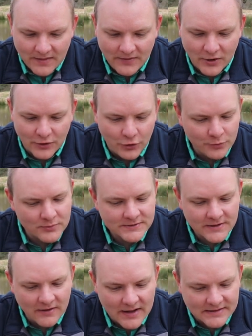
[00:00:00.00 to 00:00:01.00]
there are
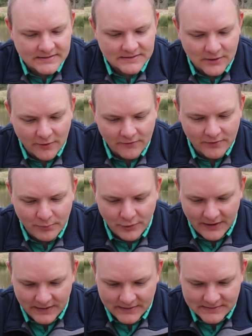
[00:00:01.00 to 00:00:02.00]
numerous classes all over the
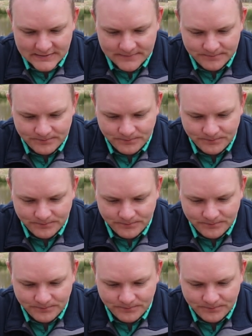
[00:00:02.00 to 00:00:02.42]
planet,